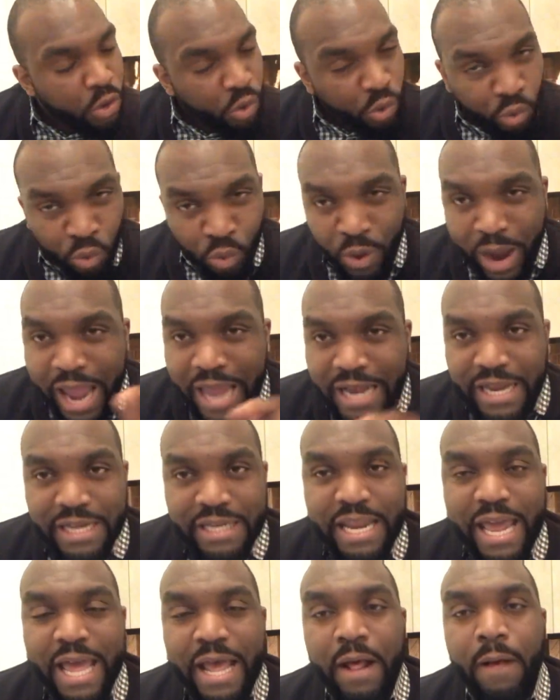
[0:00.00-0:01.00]
Write it
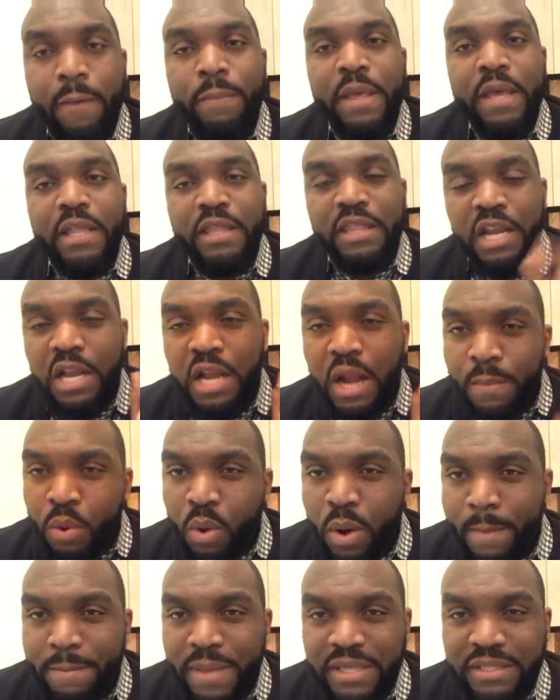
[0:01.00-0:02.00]
down. The number
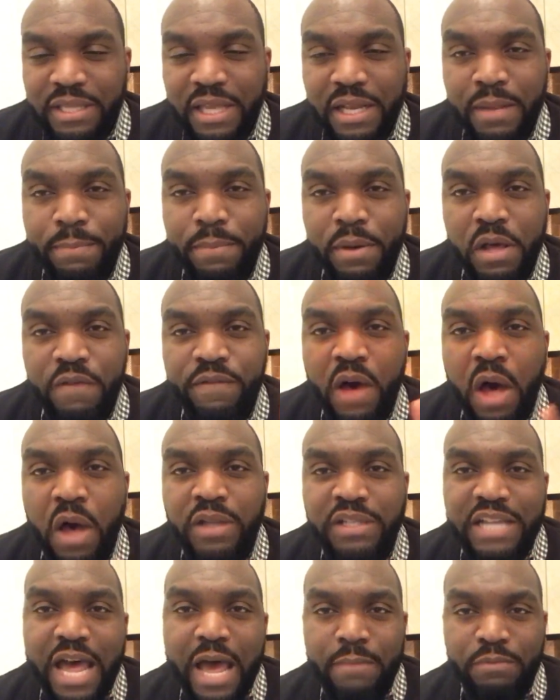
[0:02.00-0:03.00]
one best-selling book of all
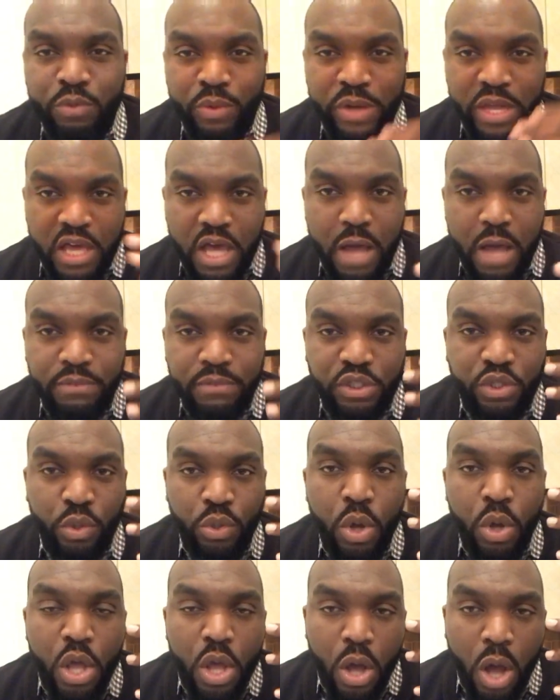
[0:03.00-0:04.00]
times when it comes to,
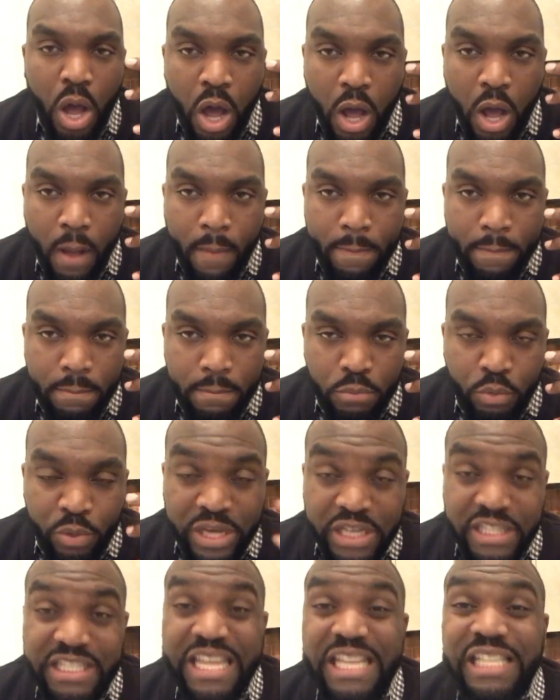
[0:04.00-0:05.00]
when
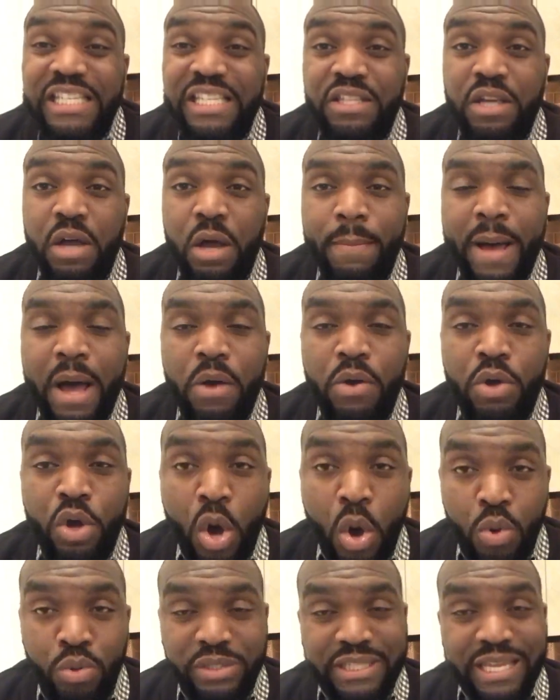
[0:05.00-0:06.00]
it teaches about
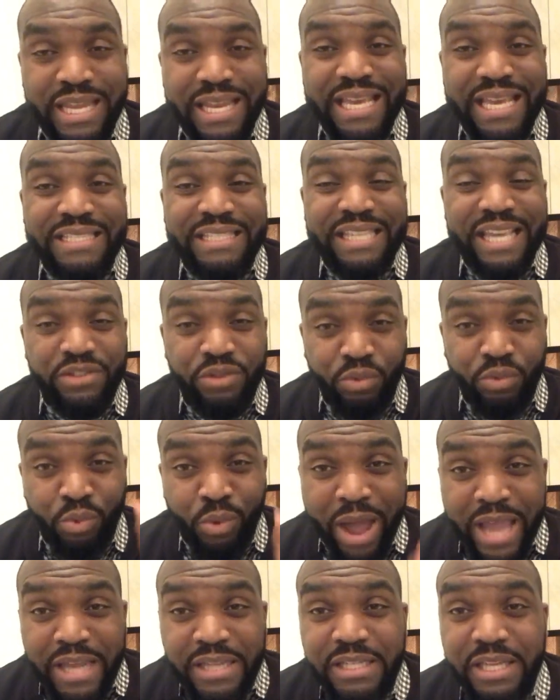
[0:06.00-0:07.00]
goal setting, it says
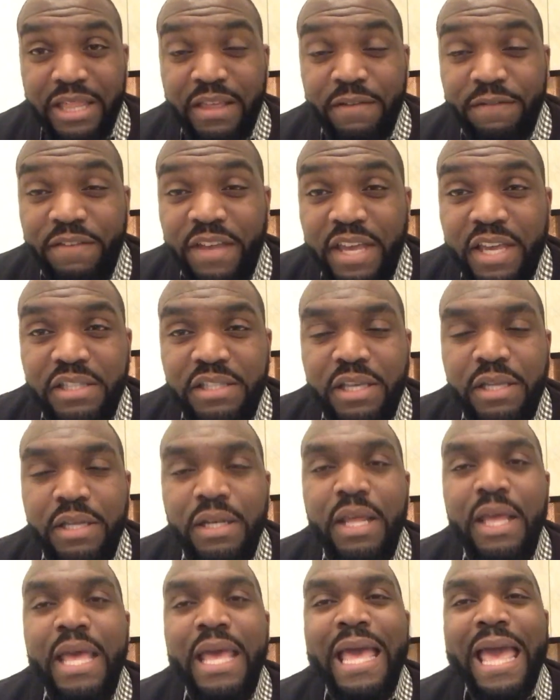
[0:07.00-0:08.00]
write the vision